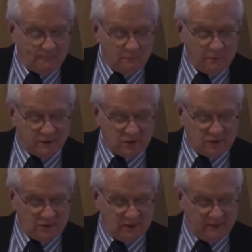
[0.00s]

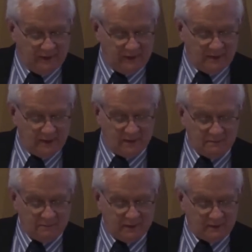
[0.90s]
which he
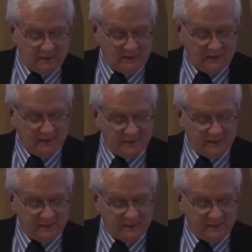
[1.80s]
did. But